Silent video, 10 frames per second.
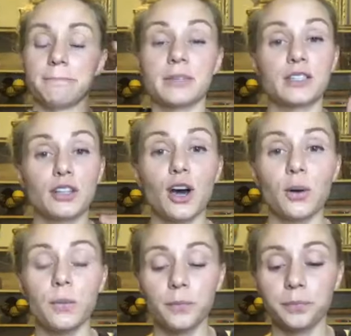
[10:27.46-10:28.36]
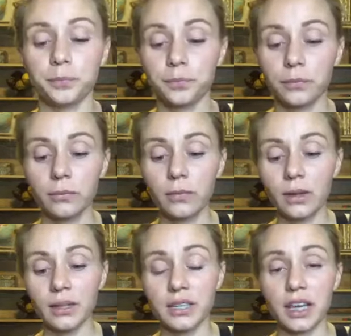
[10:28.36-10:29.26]
So
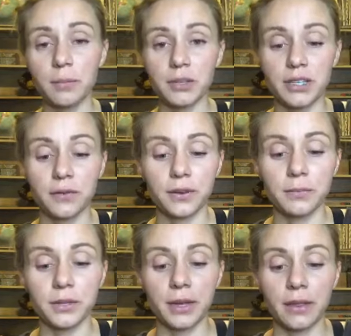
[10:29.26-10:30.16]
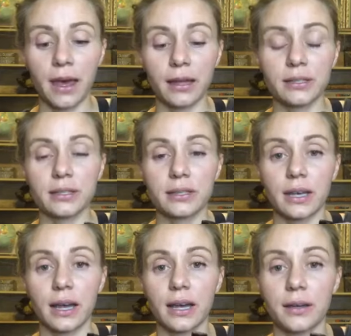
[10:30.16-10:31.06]
to keep yourself from doing that,
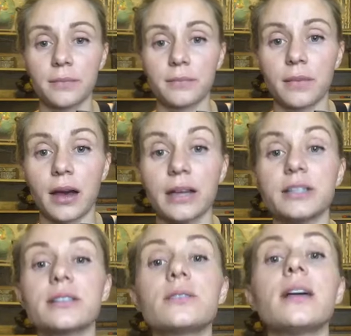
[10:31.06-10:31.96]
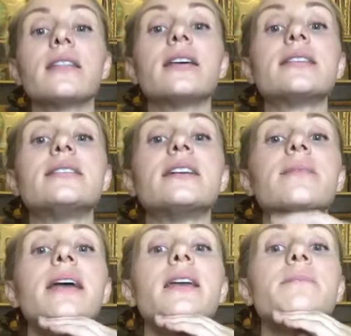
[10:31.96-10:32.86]
I just go like this. I tip
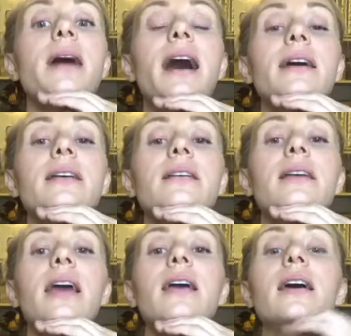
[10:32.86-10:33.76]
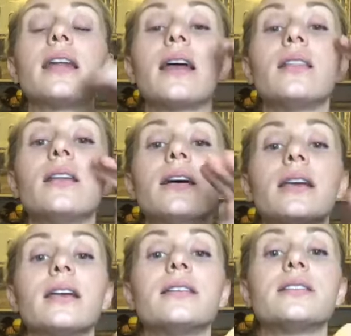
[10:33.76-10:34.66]
my head back, okay, and I
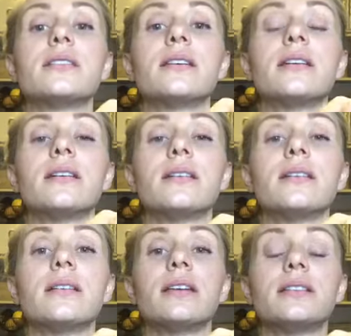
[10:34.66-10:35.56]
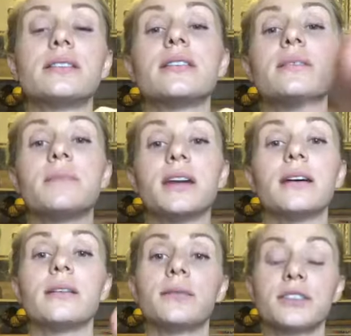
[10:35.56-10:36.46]
look into the
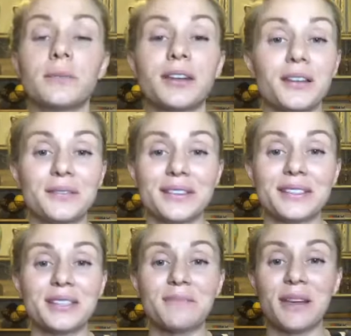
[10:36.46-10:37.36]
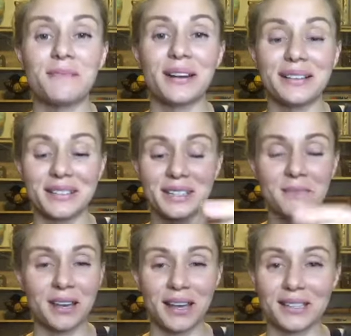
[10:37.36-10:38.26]
mirror, which I'm going to use this as my mirror. This is going to
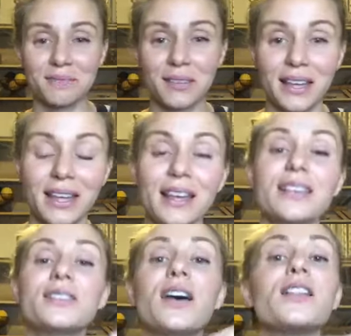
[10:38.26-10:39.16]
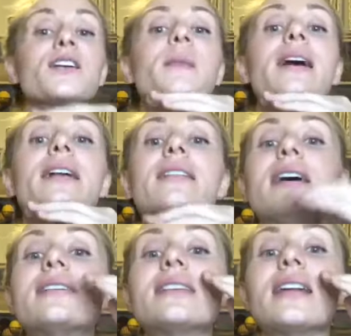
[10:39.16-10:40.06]
be awesome. So I look back like
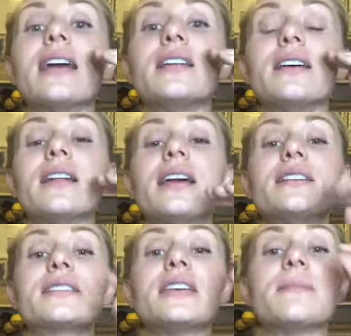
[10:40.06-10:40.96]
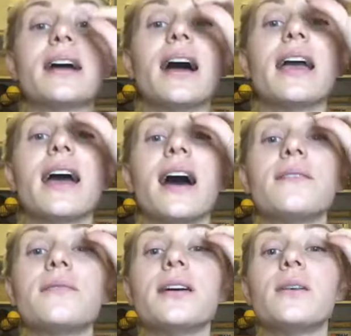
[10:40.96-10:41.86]
this, and I just keep my eye
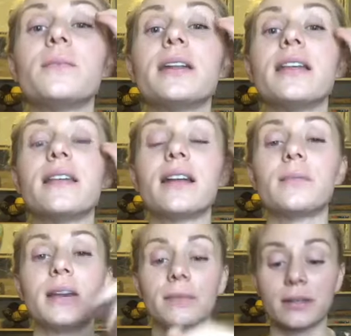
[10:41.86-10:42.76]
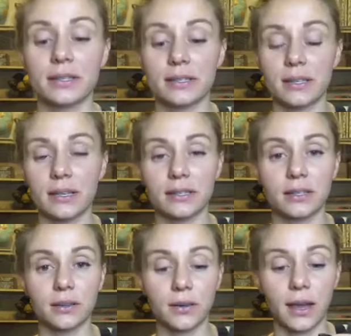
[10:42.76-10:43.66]
halfway open, and then I'll be able to see
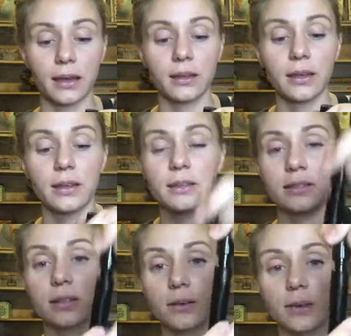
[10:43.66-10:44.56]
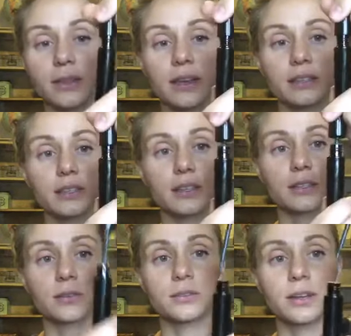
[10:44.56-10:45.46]
still, okay? So with this, you just
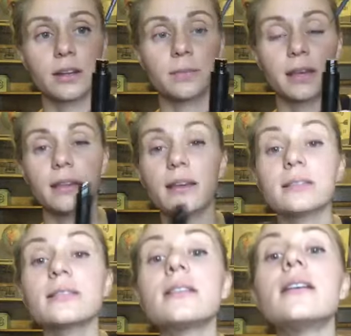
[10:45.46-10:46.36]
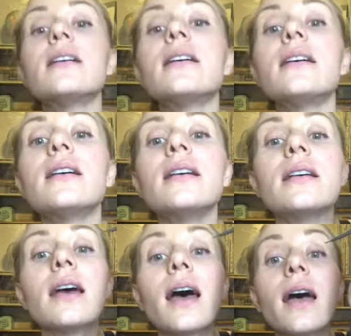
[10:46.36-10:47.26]
go straight up like this,
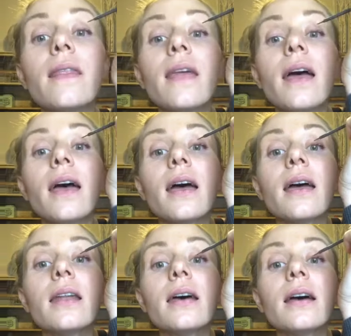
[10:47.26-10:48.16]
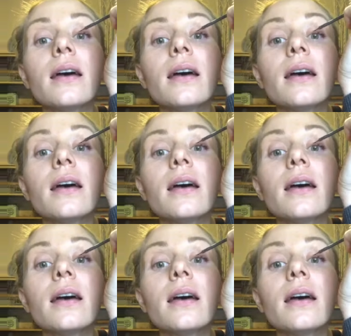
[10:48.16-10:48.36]
and then